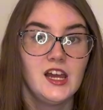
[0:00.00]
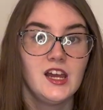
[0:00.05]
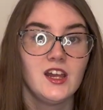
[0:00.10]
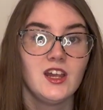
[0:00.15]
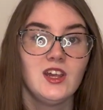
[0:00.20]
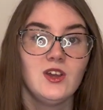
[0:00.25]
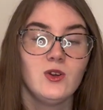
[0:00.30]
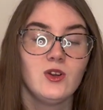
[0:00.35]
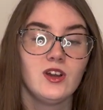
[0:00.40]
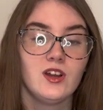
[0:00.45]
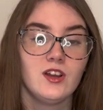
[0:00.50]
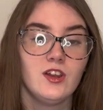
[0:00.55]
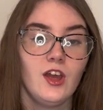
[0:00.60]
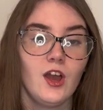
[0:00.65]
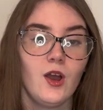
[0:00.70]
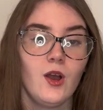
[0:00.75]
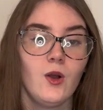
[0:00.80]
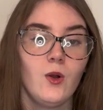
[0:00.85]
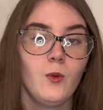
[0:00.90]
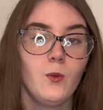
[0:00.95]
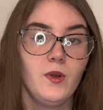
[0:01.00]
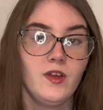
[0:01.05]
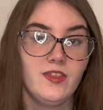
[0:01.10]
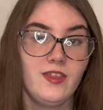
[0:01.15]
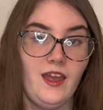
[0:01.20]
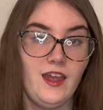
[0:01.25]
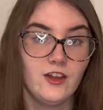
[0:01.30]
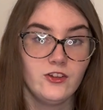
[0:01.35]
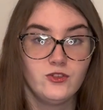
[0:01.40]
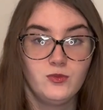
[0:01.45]
you could go with
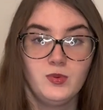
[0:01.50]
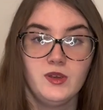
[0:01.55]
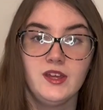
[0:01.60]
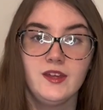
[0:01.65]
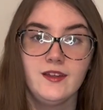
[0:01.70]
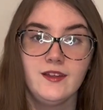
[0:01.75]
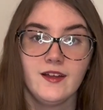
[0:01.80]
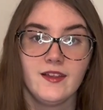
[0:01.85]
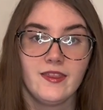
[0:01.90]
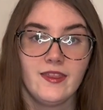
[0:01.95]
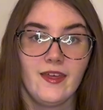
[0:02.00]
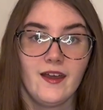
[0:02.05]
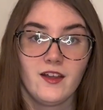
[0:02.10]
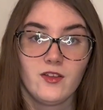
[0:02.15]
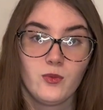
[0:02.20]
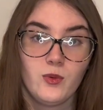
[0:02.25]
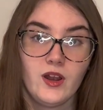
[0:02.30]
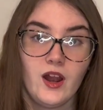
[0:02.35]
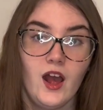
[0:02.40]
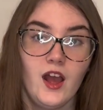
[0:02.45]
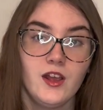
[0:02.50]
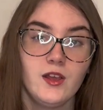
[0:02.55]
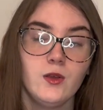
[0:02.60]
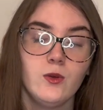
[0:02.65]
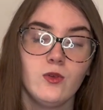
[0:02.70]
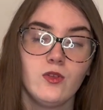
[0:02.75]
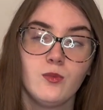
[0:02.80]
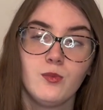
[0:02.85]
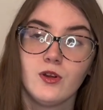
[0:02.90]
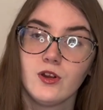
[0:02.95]
HP. That's what I
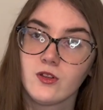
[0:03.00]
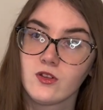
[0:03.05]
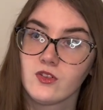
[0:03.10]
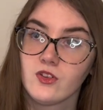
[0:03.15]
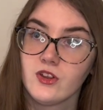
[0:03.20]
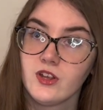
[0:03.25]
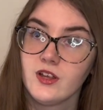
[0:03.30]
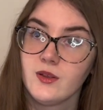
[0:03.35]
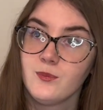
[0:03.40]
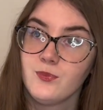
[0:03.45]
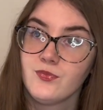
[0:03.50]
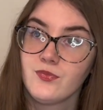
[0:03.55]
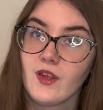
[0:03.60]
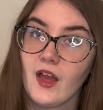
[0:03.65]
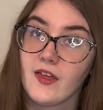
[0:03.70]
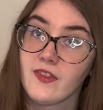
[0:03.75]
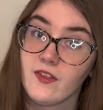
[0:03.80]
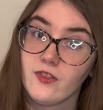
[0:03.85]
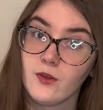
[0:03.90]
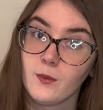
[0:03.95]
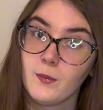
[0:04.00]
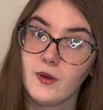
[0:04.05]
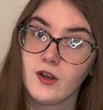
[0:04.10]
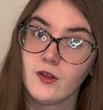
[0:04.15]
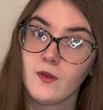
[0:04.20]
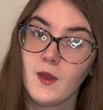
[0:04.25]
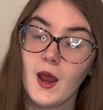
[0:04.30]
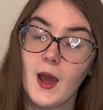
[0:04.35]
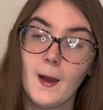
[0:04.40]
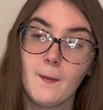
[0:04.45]
use personally. I think they're better
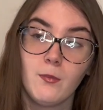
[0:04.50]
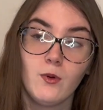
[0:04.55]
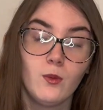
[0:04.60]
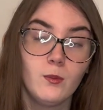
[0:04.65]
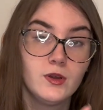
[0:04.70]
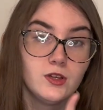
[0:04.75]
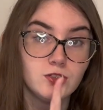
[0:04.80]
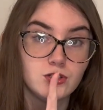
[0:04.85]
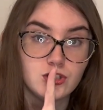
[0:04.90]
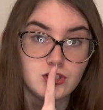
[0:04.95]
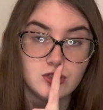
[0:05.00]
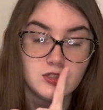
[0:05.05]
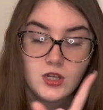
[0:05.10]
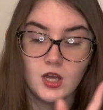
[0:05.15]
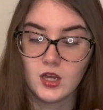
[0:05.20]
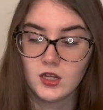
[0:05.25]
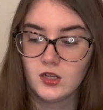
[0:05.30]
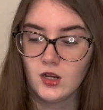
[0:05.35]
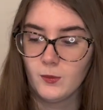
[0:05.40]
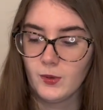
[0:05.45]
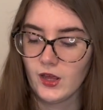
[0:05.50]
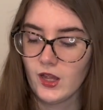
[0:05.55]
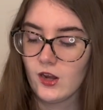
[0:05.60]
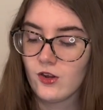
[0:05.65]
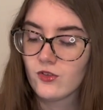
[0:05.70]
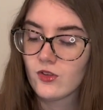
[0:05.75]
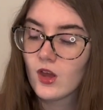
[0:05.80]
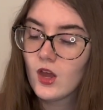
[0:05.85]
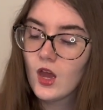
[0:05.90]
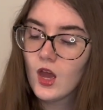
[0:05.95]
than Apple, bitch. nobody
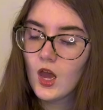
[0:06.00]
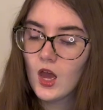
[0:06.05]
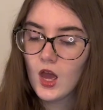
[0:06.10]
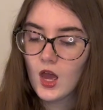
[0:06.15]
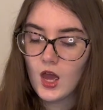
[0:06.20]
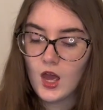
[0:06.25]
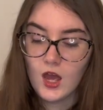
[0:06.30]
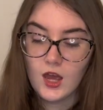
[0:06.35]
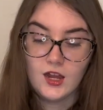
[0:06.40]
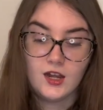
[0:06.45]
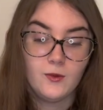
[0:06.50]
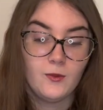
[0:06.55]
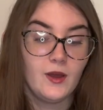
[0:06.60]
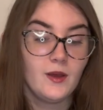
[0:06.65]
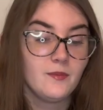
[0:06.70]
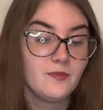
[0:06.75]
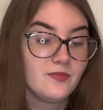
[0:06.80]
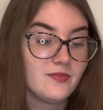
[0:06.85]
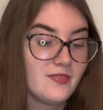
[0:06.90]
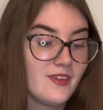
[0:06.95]
cares. Anyway,